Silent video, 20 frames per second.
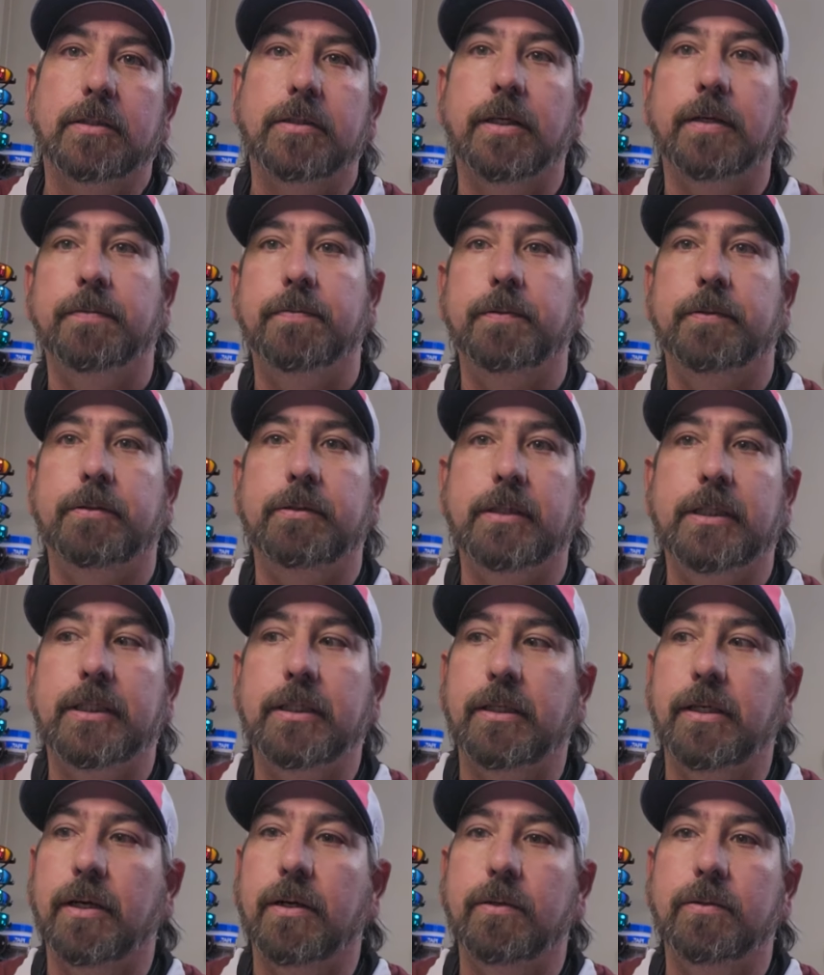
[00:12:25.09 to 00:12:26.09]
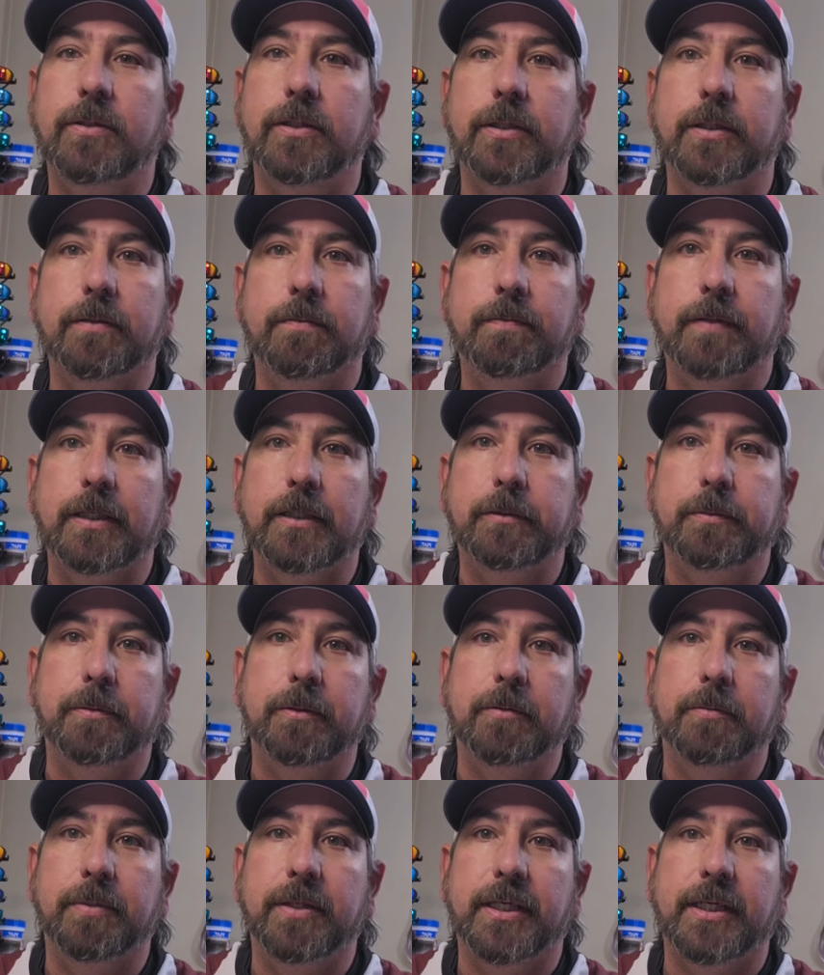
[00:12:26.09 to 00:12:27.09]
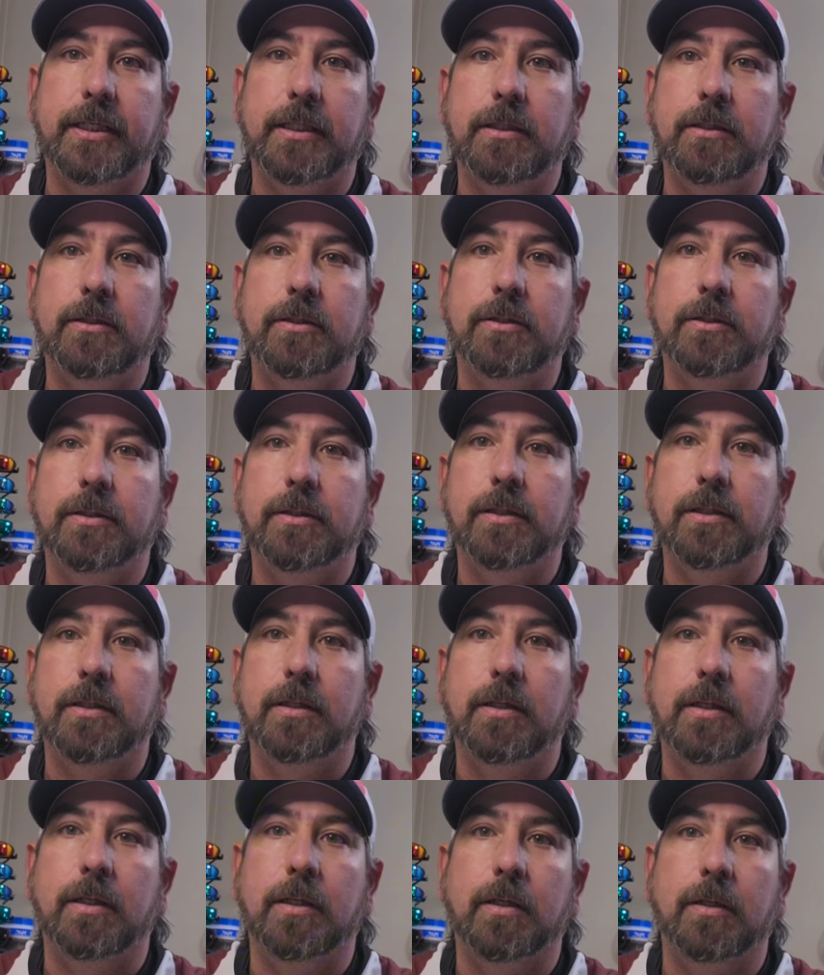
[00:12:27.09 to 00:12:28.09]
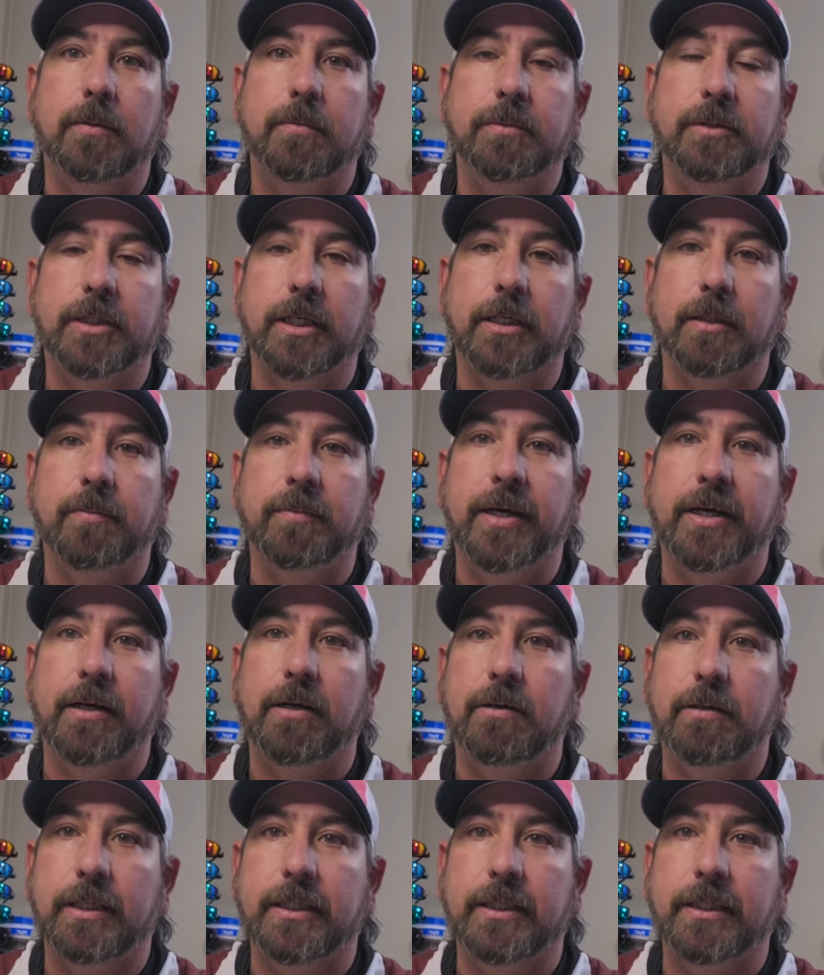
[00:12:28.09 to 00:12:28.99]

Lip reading: Definitely go to their Facebook page, check them out.